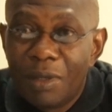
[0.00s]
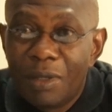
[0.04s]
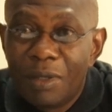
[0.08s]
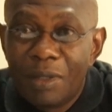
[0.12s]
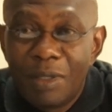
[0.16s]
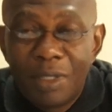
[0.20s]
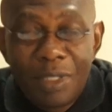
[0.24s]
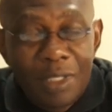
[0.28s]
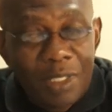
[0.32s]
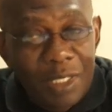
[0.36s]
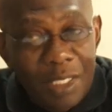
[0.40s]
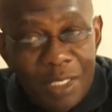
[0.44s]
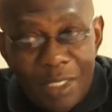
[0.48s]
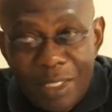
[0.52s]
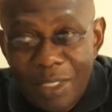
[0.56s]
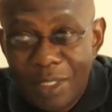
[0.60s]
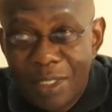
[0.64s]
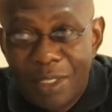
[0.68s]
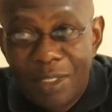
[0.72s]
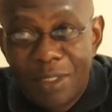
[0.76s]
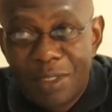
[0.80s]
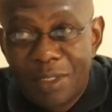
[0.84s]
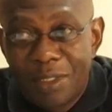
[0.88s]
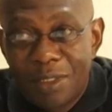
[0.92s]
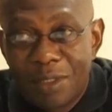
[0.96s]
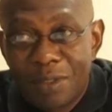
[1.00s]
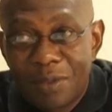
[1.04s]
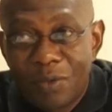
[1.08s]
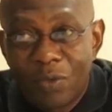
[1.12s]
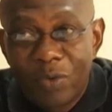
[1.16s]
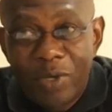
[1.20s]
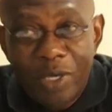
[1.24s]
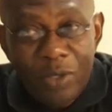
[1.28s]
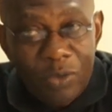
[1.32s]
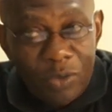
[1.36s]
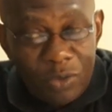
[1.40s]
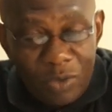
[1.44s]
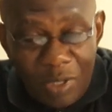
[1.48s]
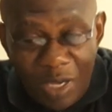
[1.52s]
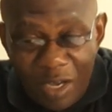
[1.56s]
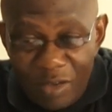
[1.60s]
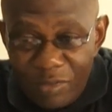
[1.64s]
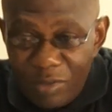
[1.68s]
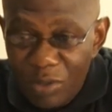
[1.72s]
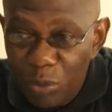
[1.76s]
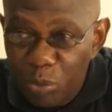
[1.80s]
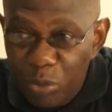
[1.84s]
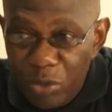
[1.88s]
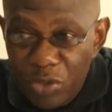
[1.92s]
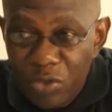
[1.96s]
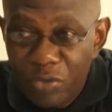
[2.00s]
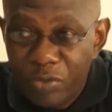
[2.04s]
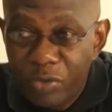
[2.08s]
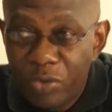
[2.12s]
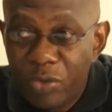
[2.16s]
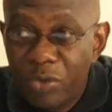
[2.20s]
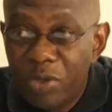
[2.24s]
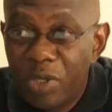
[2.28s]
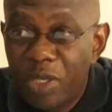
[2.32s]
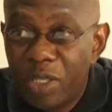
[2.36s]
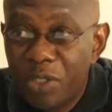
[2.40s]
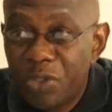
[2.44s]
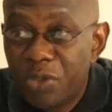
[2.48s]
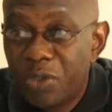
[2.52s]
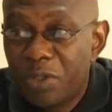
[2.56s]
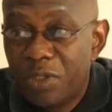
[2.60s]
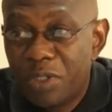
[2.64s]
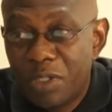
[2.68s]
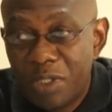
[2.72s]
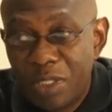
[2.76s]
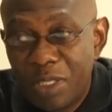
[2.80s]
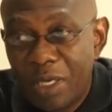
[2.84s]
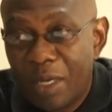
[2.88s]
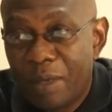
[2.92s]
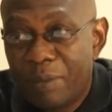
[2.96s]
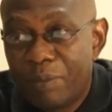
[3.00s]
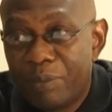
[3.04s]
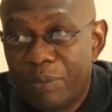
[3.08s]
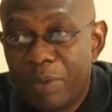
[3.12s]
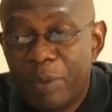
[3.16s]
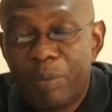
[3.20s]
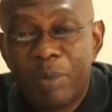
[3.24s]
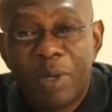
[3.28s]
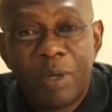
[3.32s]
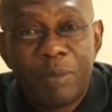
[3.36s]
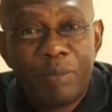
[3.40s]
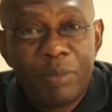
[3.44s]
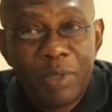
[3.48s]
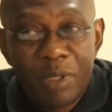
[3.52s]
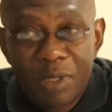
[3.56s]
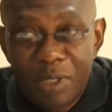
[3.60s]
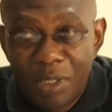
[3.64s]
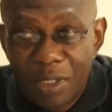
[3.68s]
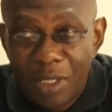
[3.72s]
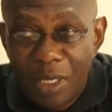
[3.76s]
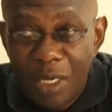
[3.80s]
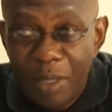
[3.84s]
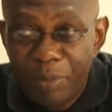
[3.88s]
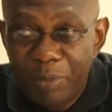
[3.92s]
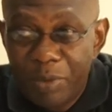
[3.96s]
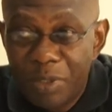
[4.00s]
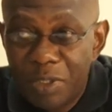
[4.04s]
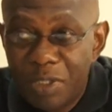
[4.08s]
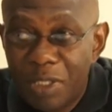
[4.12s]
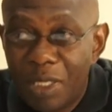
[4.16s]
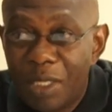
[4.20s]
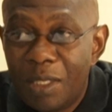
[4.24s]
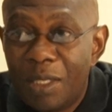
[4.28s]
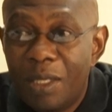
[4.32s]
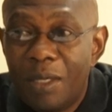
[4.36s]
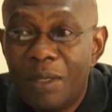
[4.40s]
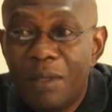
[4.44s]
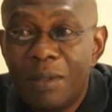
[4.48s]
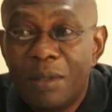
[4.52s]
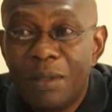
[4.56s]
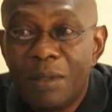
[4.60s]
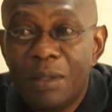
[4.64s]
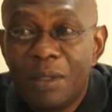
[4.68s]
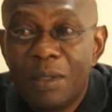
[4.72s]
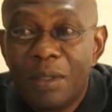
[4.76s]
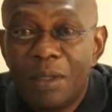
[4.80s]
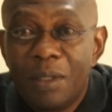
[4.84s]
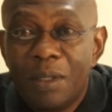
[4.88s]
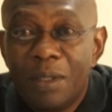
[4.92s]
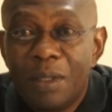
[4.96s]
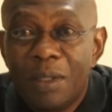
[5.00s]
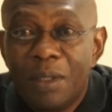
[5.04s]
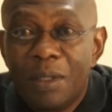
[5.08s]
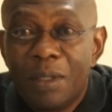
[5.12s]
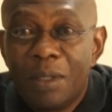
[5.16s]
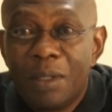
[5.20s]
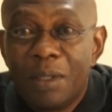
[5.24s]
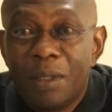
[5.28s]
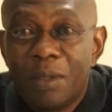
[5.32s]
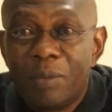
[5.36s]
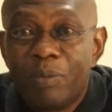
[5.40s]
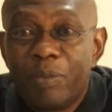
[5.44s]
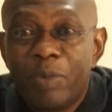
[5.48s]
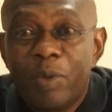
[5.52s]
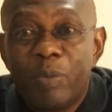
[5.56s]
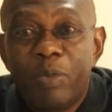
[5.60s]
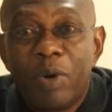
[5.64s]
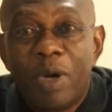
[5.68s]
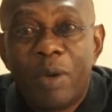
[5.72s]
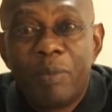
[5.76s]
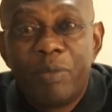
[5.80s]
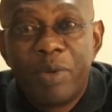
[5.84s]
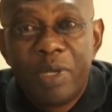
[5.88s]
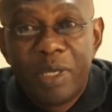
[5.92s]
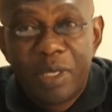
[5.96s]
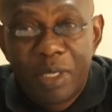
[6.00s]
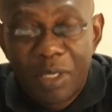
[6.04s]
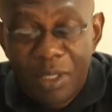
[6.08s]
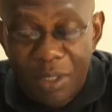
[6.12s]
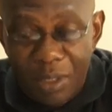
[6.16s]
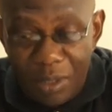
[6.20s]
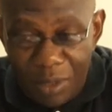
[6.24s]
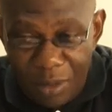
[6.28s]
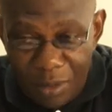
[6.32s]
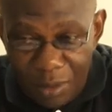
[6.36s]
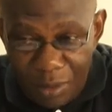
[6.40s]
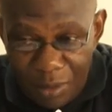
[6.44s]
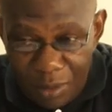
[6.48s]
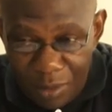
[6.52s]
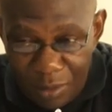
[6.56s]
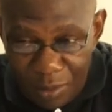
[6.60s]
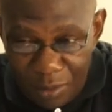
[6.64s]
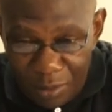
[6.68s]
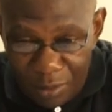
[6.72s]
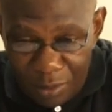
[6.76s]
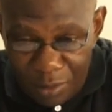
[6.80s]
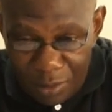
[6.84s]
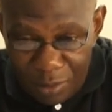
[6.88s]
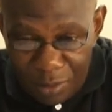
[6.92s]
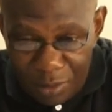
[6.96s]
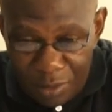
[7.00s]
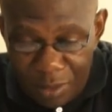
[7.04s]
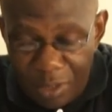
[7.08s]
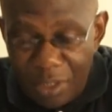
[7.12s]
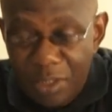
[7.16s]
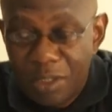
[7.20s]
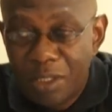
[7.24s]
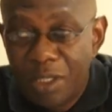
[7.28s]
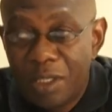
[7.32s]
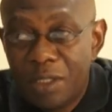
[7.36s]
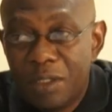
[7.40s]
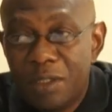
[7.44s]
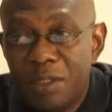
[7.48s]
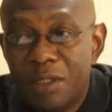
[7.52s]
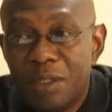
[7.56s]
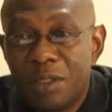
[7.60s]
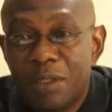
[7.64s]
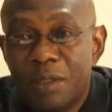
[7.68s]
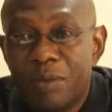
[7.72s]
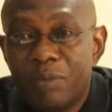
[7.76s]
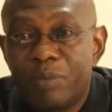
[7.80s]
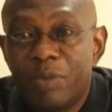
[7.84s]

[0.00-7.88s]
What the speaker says: In any case, we are not having peaceful elections here. People are beating up each other. People are being threatened.